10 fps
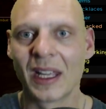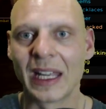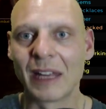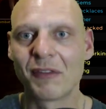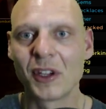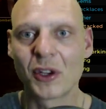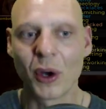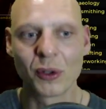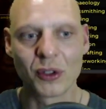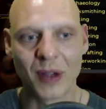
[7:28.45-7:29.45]
If you
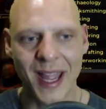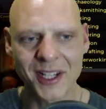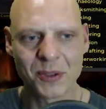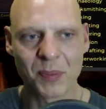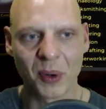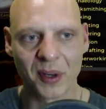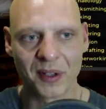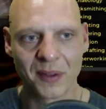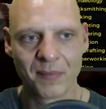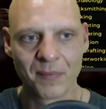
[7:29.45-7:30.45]
go to export,
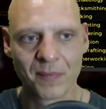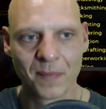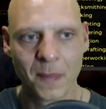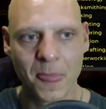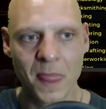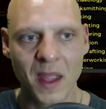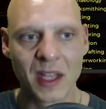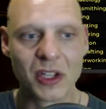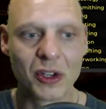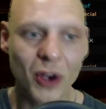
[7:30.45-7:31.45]

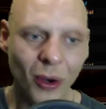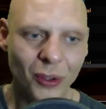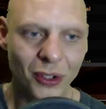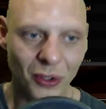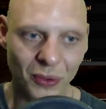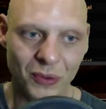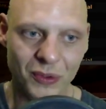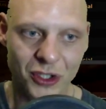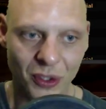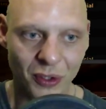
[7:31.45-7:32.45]
and you go to
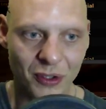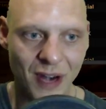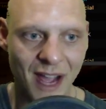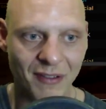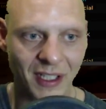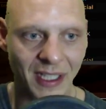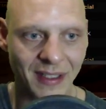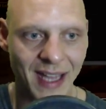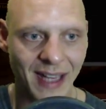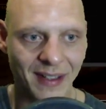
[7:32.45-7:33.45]
jewel crafting in
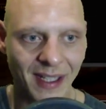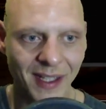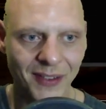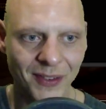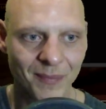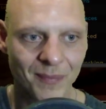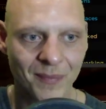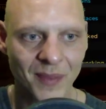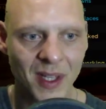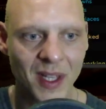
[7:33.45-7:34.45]
that case,
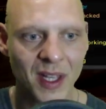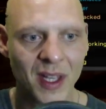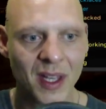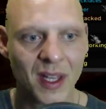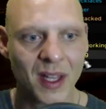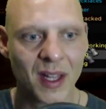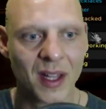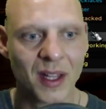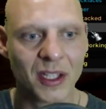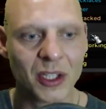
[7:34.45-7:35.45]

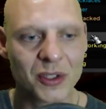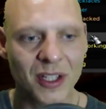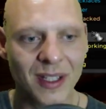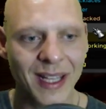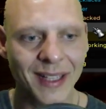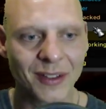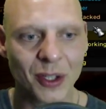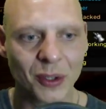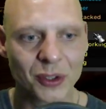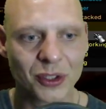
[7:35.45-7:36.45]
you select
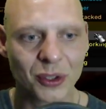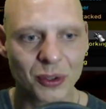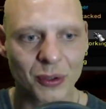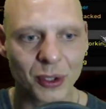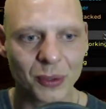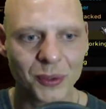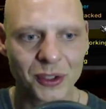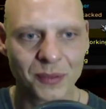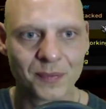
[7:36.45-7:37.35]
those 2 groups,